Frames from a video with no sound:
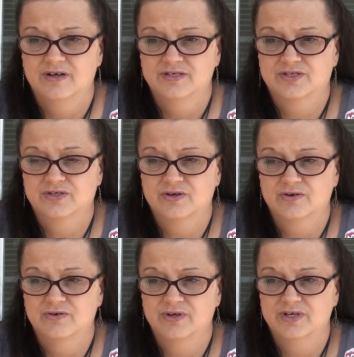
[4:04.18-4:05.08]

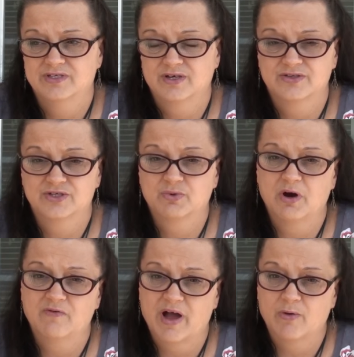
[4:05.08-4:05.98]
So he's on the
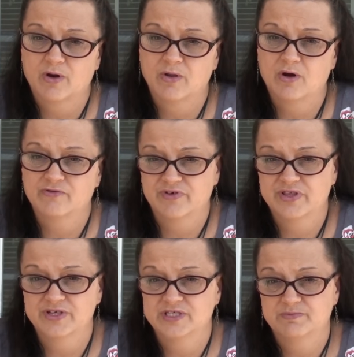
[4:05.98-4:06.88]
twelve hour long
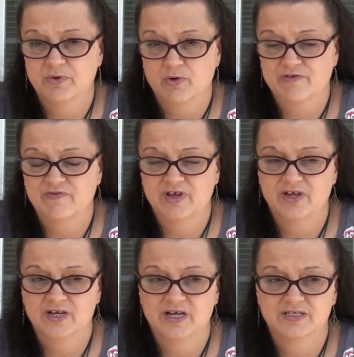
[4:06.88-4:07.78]
release
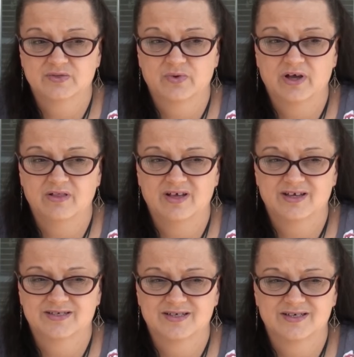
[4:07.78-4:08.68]
morphine as well
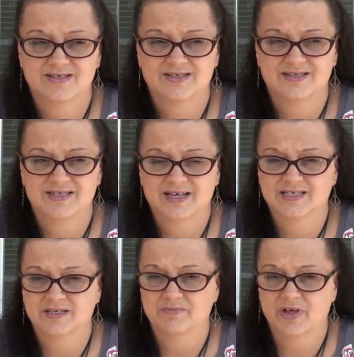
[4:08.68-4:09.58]
as a
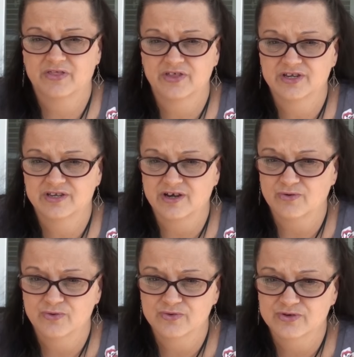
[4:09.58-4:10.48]

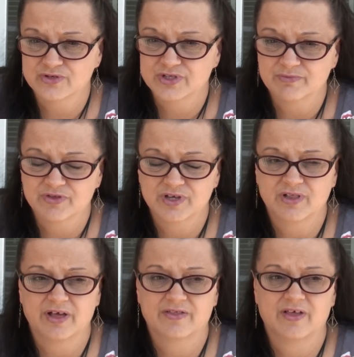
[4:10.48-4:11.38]
dexamethadone or something
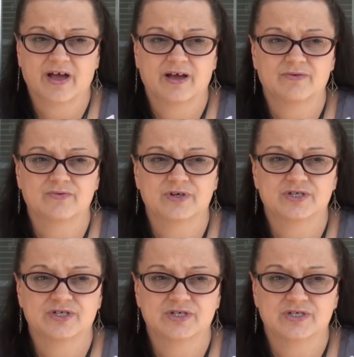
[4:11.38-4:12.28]
like that,
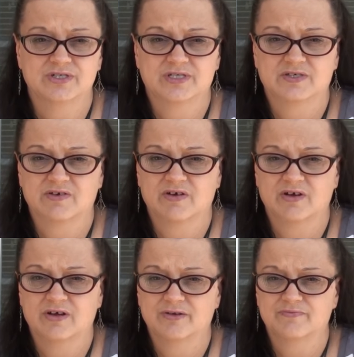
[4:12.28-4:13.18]
which is
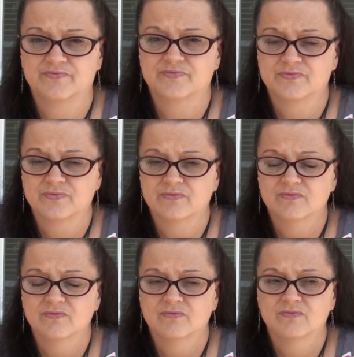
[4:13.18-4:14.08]
um,
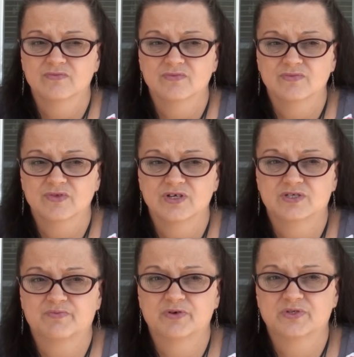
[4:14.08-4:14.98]

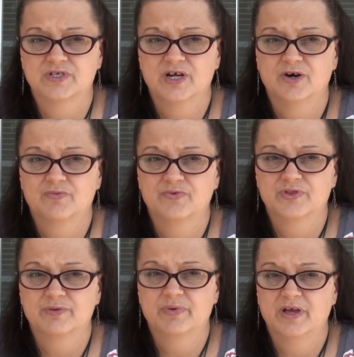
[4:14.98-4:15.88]
supposed to help
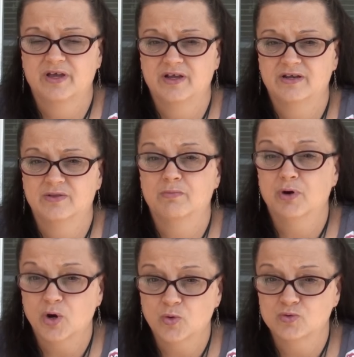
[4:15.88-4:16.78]
with the pain in the
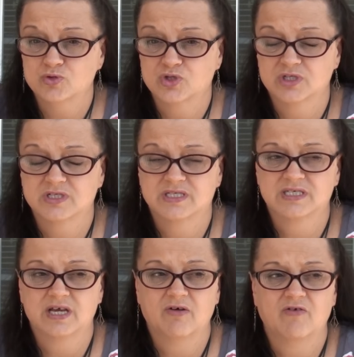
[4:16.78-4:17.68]
bones
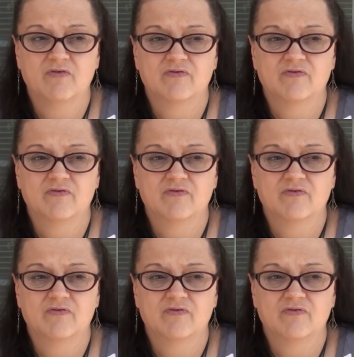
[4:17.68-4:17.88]
itself.